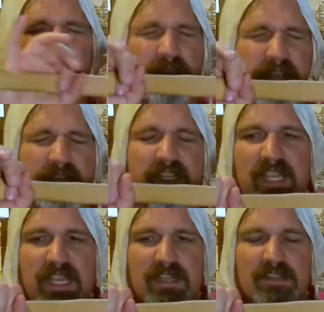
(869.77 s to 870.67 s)
the end of the
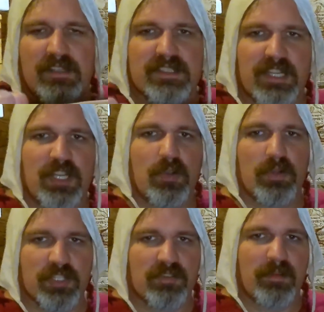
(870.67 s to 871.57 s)
handle is. I know
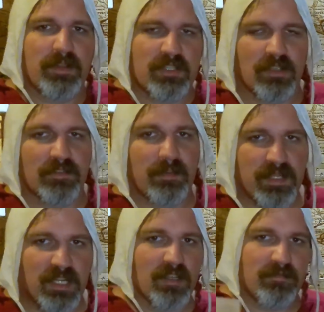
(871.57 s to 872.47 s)
where it's gripping, so if I'm
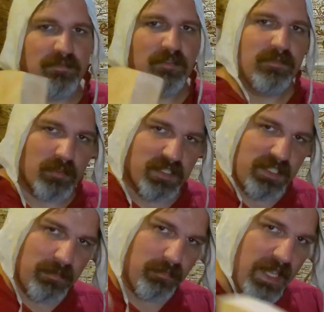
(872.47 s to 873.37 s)
needing a full force
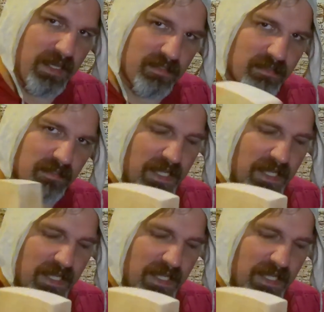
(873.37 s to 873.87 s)
impact,